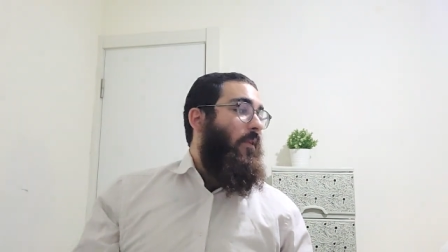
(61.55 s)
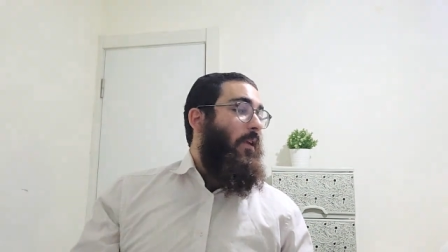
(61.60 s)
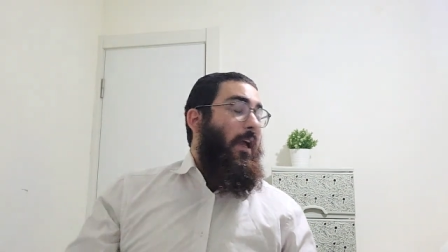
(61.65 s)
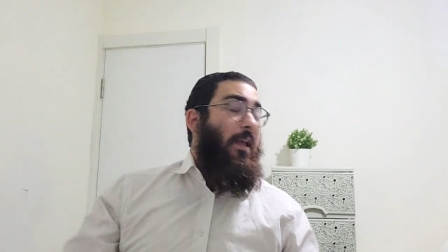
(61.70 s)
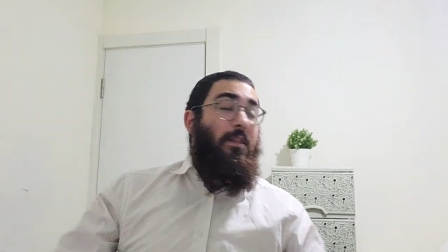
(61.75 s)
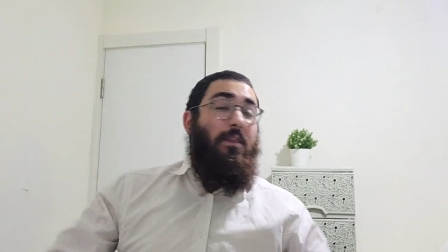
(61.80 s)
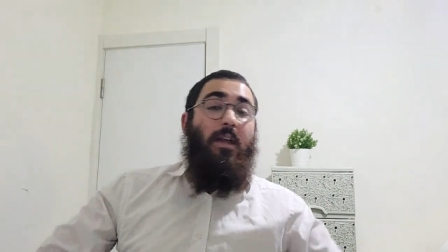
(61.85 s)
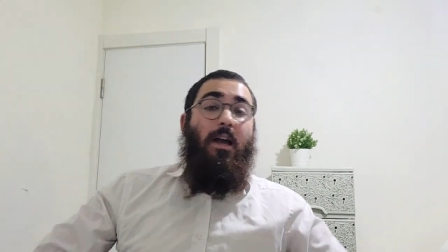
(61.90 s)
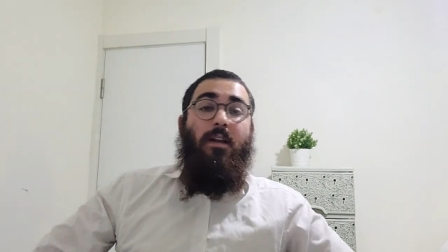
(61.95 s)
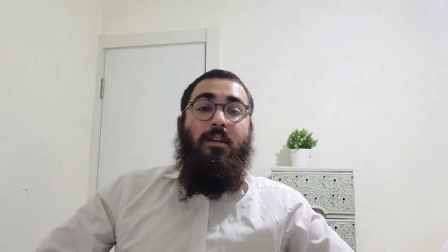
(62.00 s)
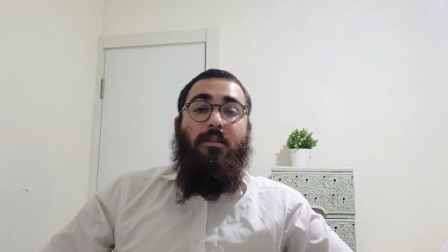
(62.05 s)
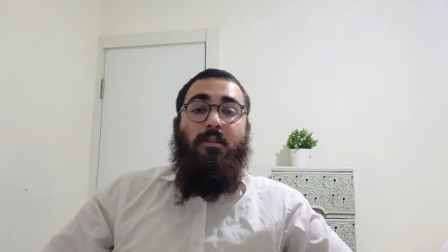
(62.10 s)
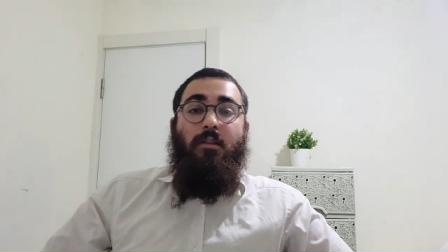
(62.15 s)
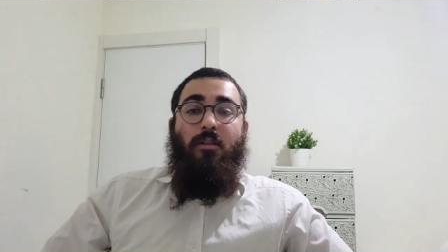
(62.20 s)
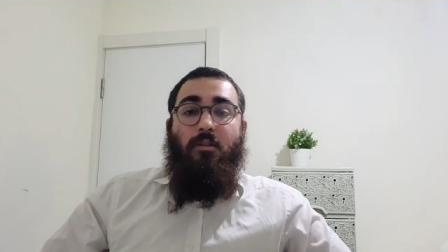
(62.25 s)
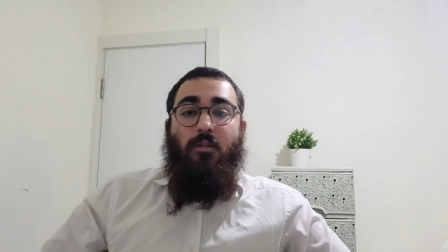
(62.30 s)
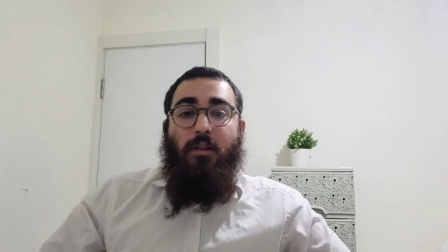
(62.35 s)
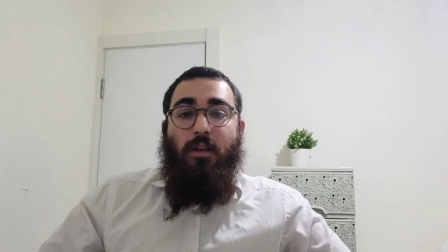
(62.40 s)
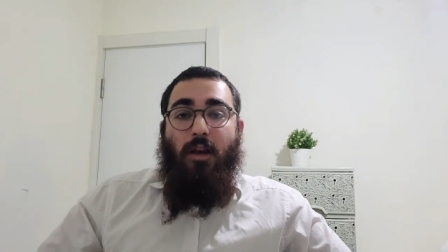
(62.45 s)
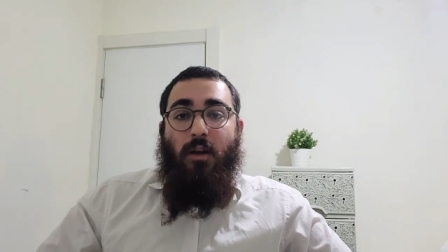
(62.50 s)
And that is
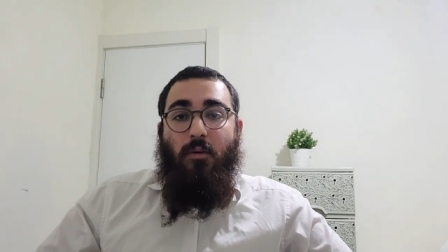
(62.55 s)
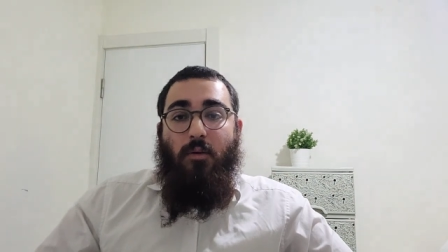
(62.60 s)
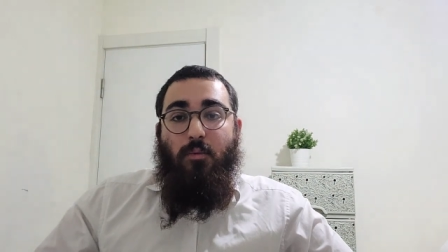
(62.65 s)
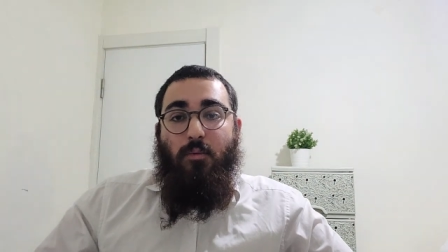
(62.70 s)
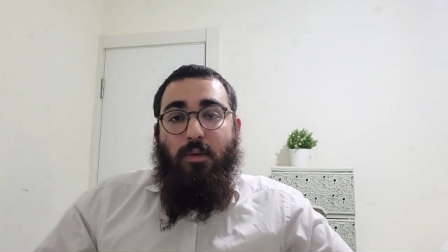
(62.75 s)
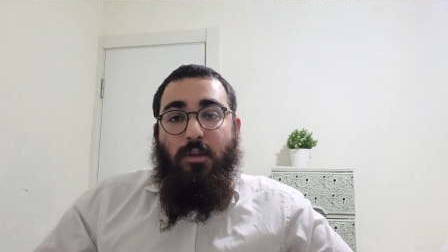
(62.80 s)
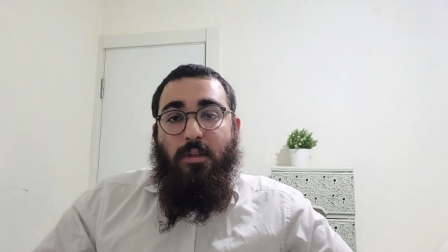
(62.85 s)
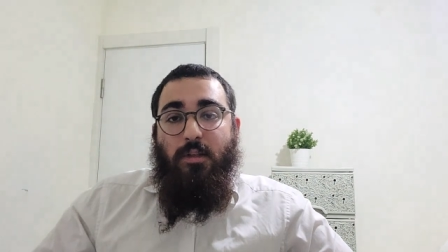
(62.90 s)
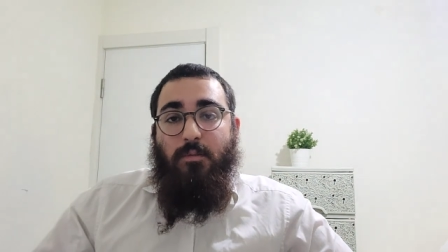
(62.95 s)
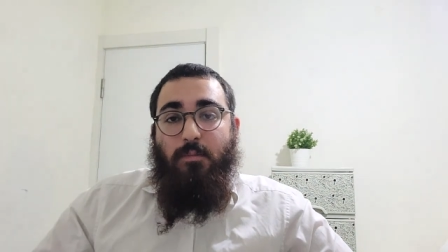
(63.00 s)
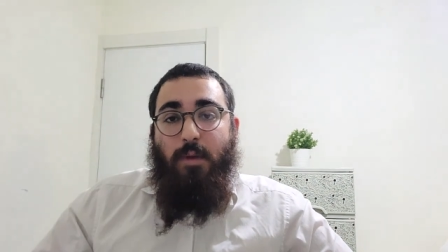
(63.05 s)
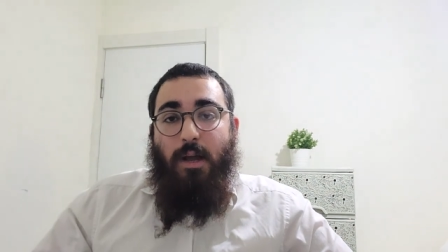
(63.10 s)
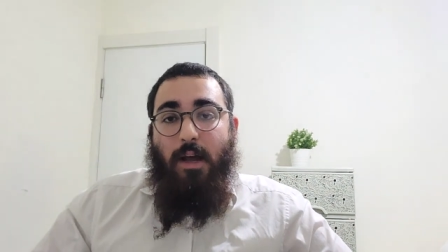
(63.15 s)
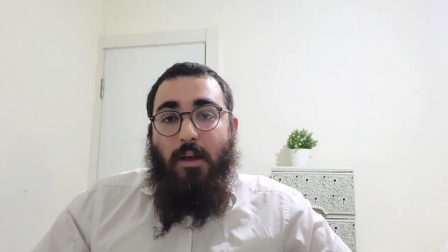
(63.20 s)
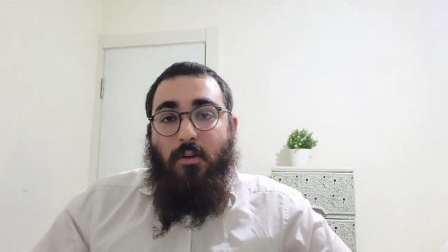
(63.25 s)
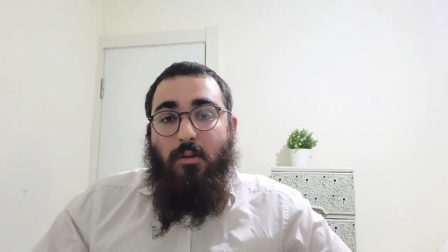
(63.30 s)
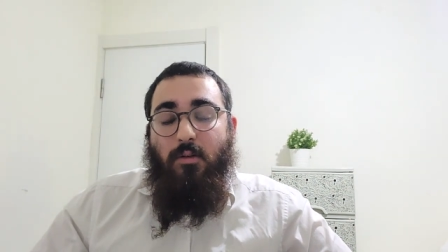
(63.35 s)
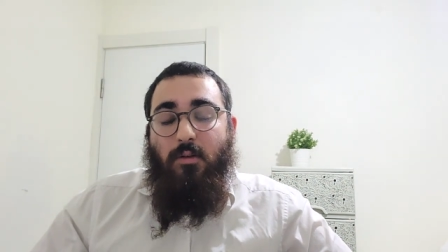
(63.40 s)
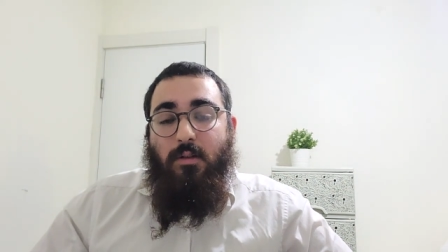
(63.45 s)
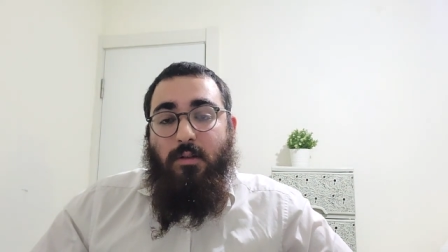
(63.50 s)
literally how we win this
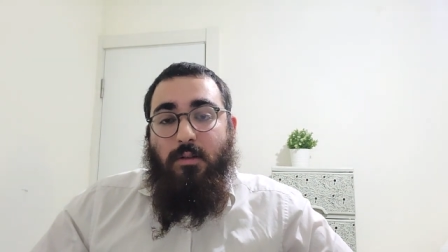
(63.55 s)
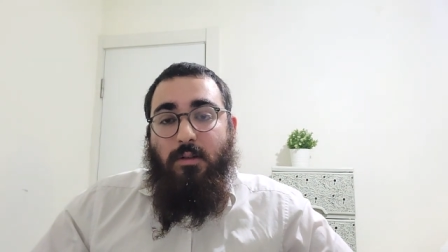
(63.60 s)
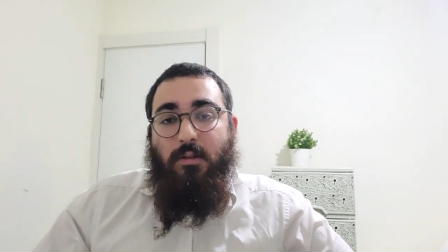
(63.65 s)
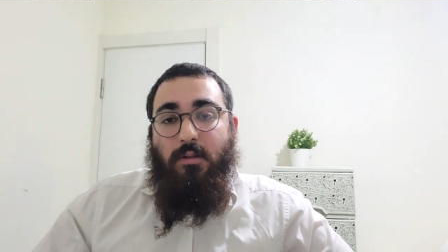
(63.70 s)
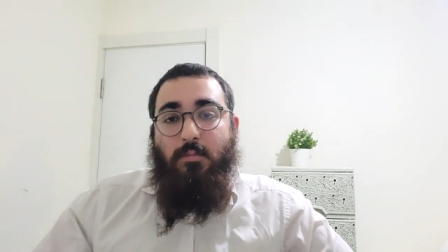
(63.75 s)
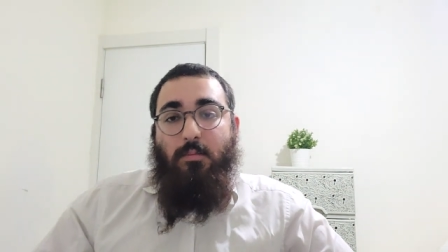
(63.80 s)
battle because this